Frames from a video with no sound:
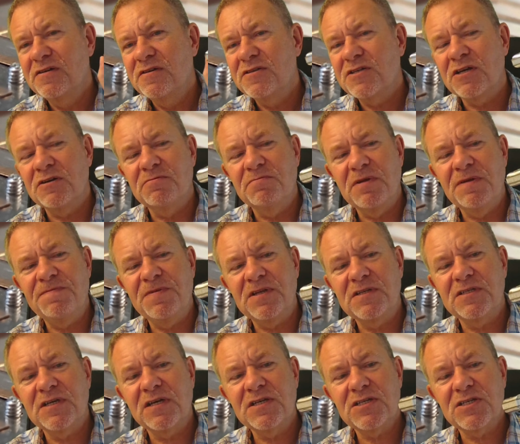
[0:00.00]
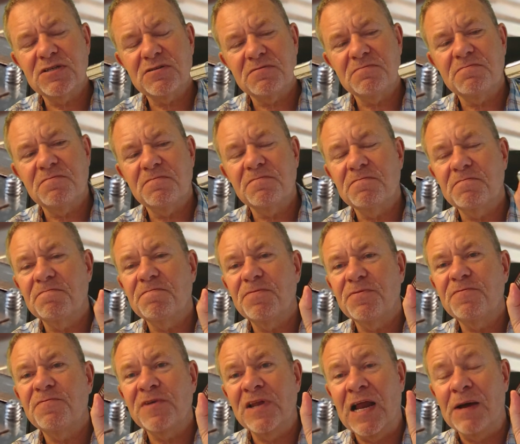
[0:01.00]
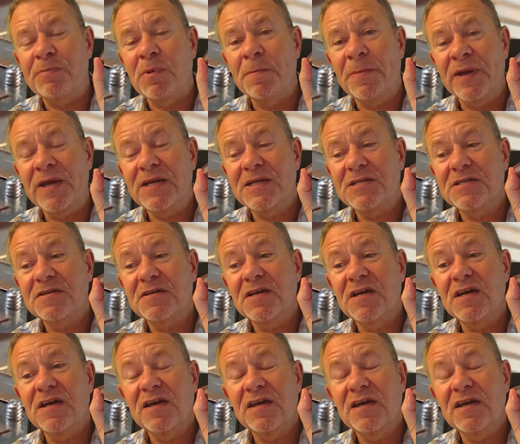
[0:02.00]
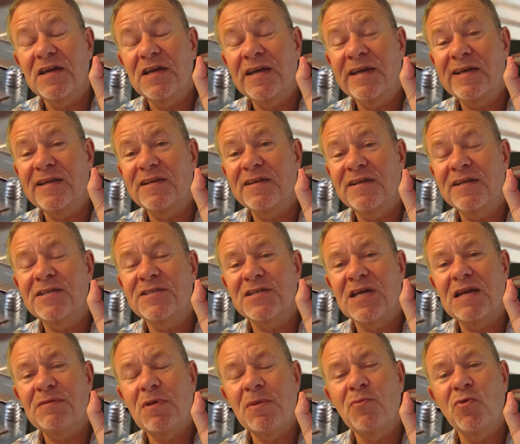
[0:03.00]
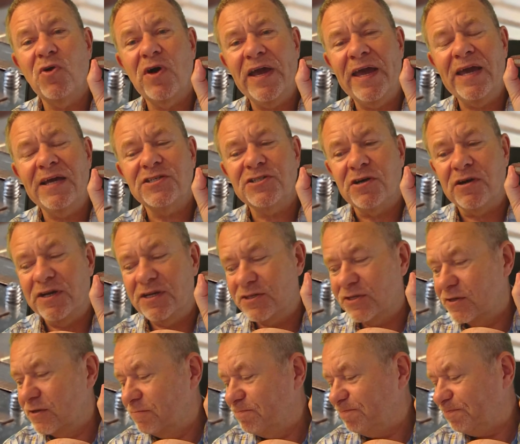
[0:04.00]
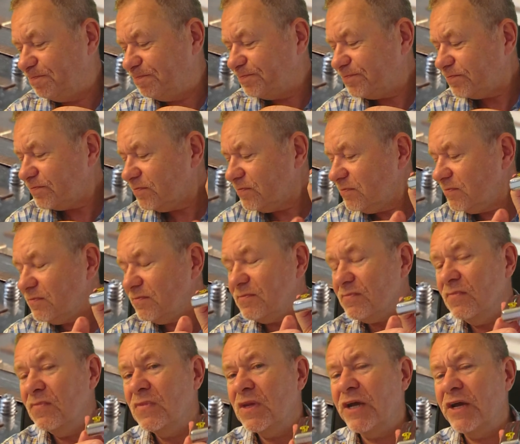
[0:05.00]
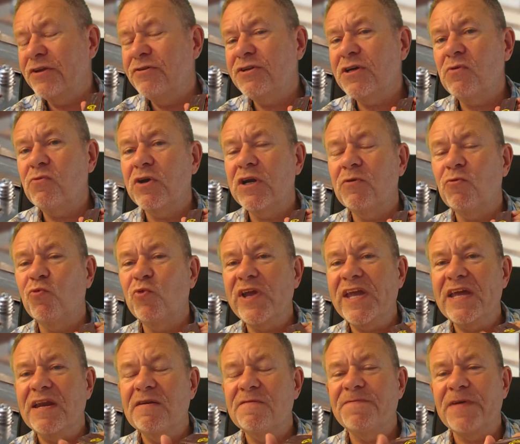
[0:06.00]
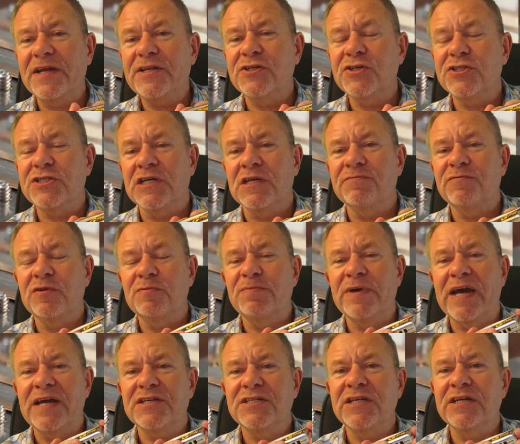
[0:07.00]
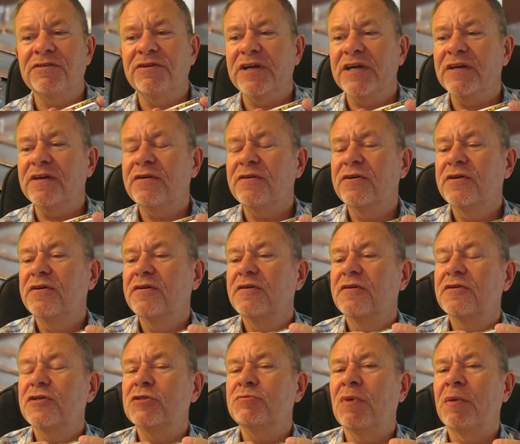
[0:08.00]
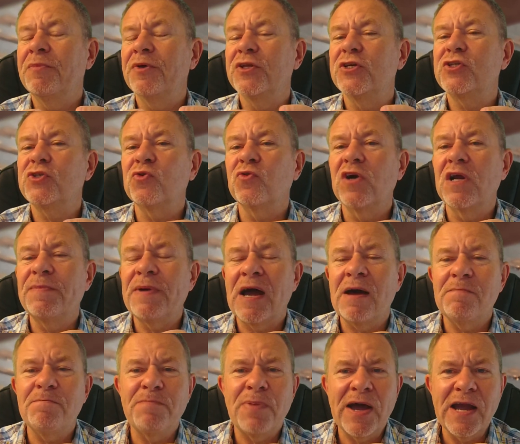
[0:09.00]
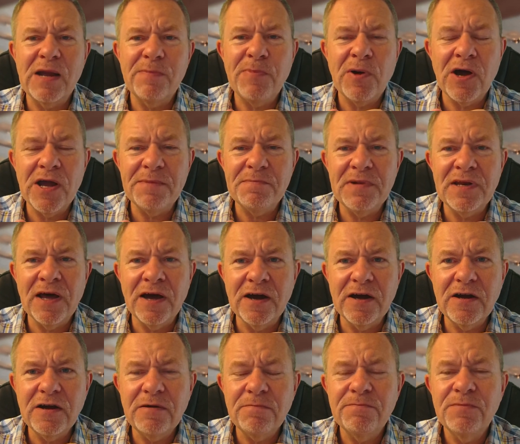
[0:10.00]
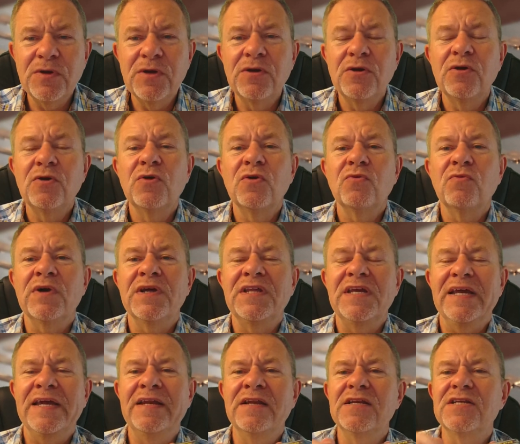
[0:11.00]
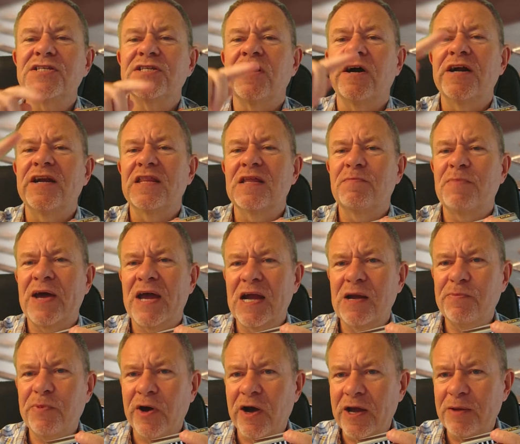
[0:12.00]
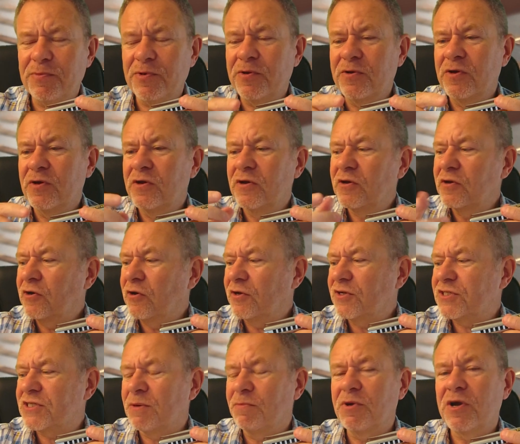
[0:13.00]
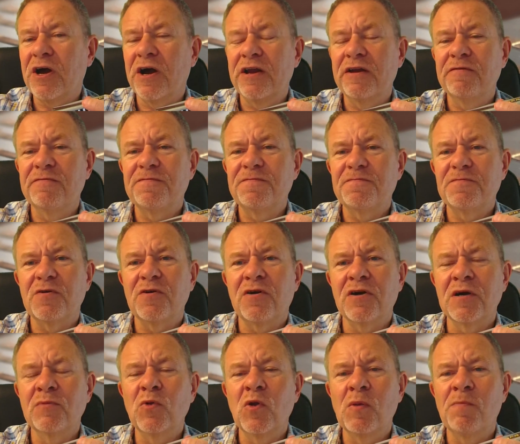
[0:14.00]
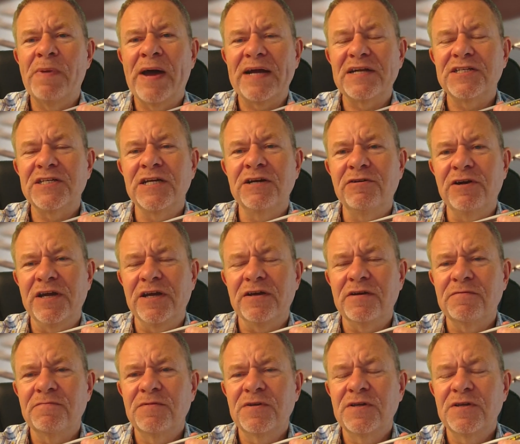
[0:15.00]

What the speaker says: So if it does fill up a bit, it is going to be more airtight. Now, you don't want to reinfect yourself with bacteria. Do you remember the story about bagpipe lung, where the inside of the bagpipe got some kind of horrible bacteria?